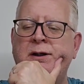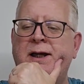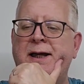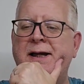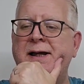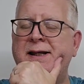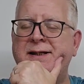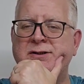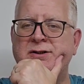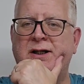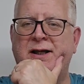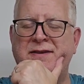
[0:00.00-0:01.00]
and
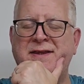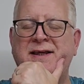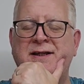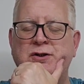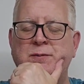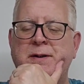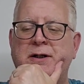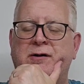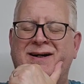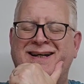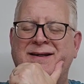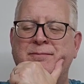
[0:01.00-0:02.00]
it's—I think it's going to be a
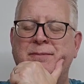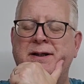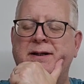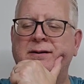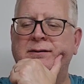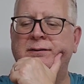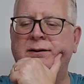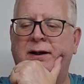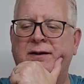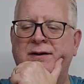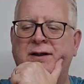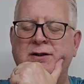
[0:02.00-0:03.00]
cracking beer.
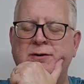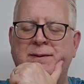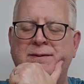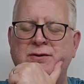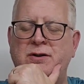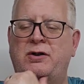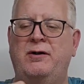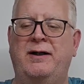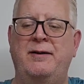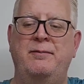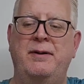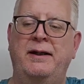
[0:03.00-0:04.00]
I think it's going to be an absolutely
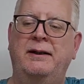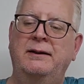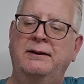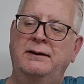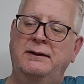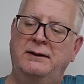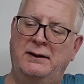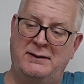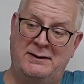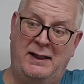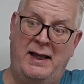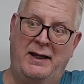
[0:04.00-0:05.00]
cracking beer.
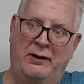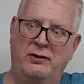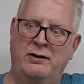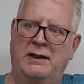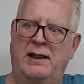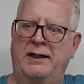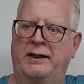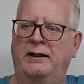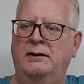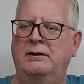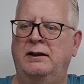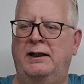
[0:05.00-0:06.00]
It's a lager, another lager,
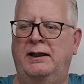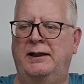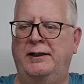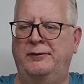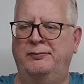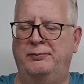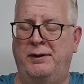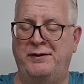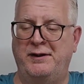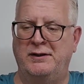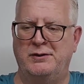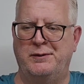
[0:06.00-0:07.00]
but I
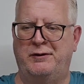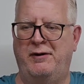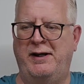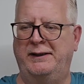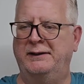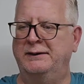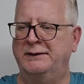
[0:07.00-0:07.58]
think it's going to be great.